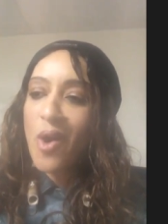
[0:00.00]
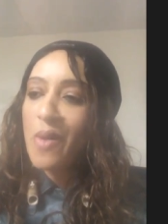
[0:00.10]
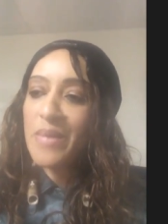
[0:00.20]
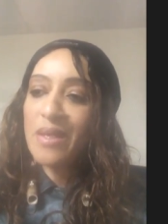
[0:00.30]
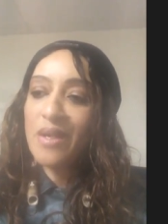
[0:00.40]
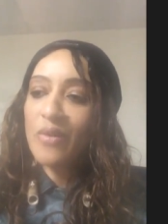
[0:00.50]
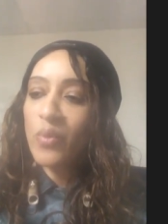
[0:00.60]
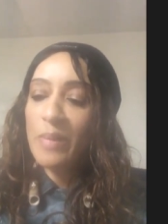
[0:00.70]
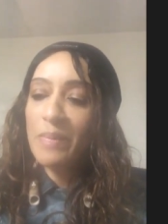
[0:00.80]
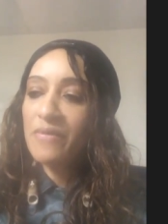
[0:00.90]
army of
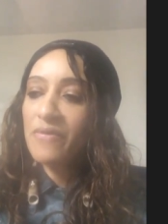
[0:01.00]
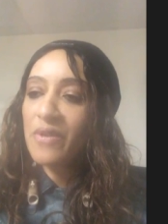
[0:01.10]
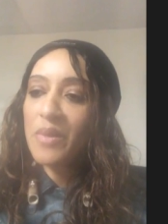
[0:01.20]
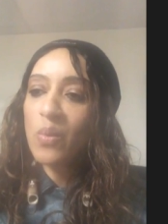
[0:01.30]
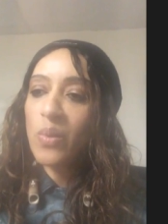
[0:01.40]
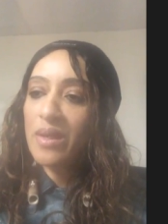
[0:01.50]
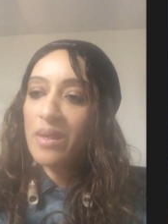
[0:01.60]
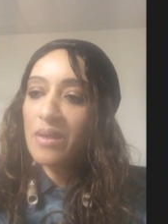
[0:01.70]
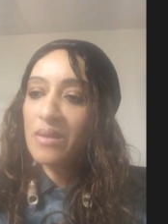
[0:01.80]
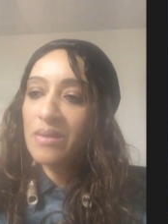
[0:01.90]
women from the
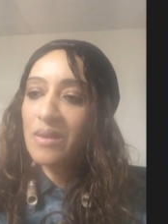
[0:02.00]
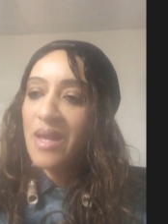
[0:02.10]
well